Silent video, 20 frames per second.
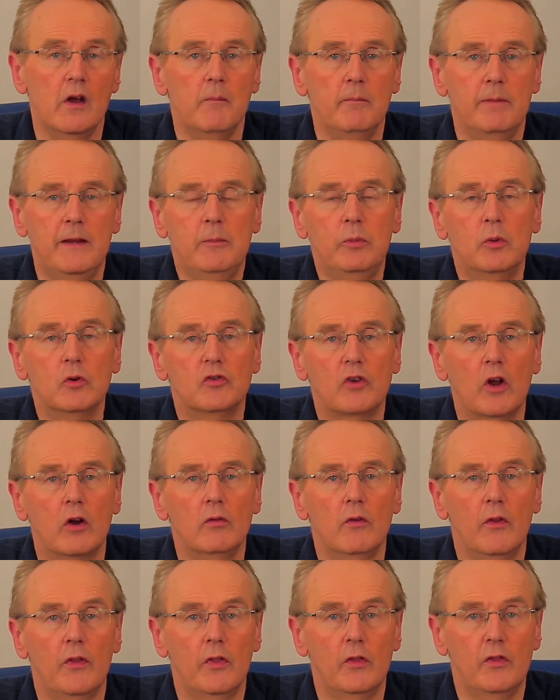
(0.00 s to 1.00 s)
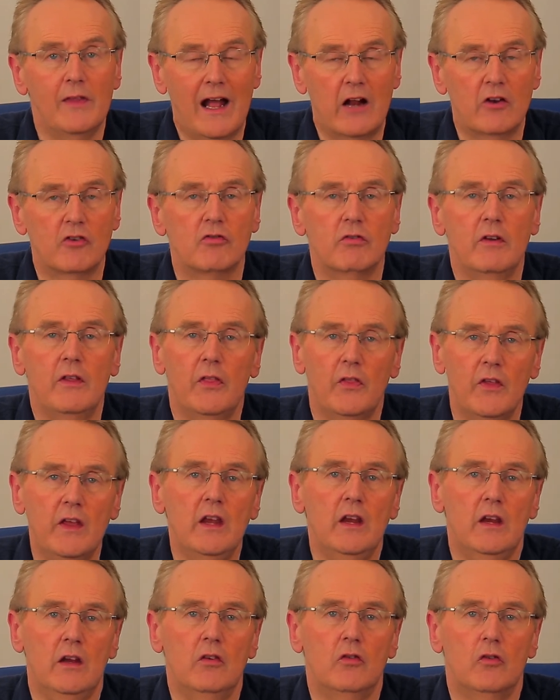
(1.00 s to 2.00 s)
People don't naturally
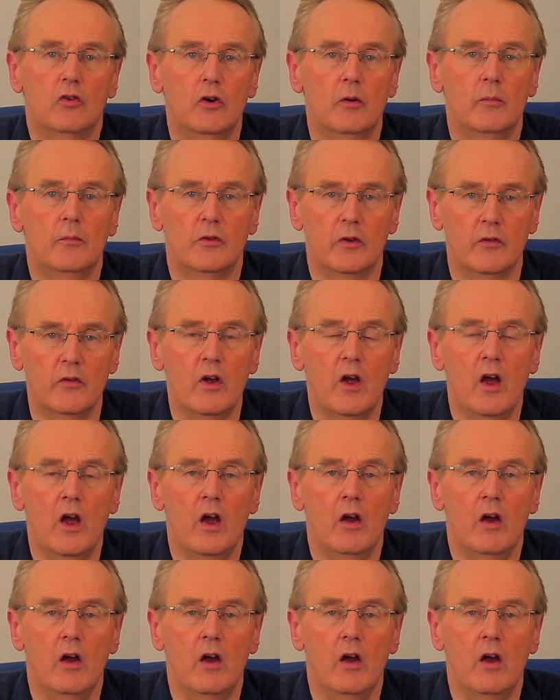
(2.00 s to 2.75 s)
think in terms of